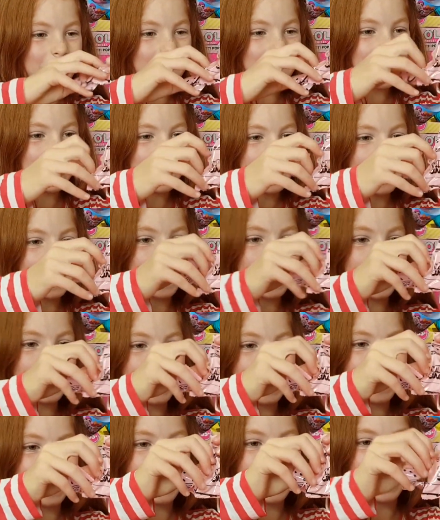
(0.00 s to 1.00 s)

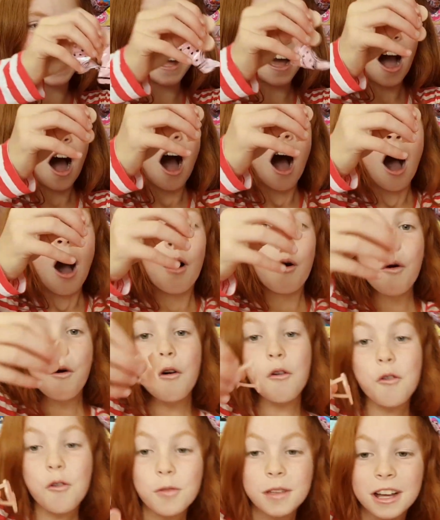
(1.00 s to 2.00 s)
excited.
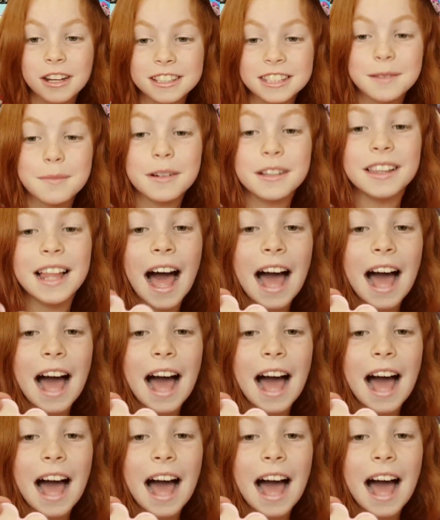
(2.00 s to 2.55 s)
Oh, you got some